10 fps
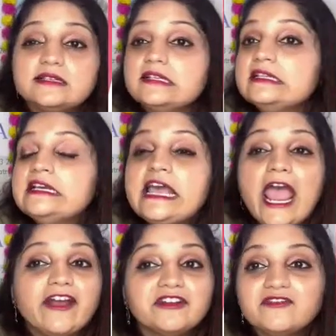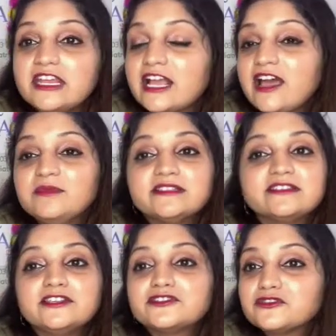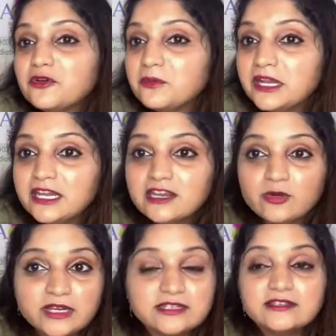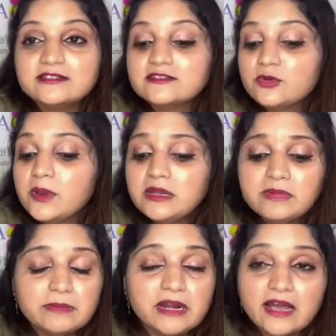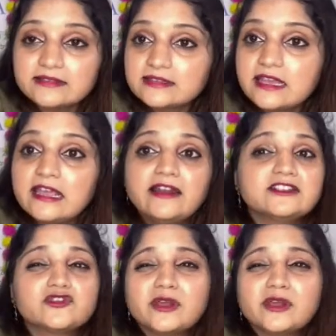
Still, every week I'm listening so many questions, so many people asking, and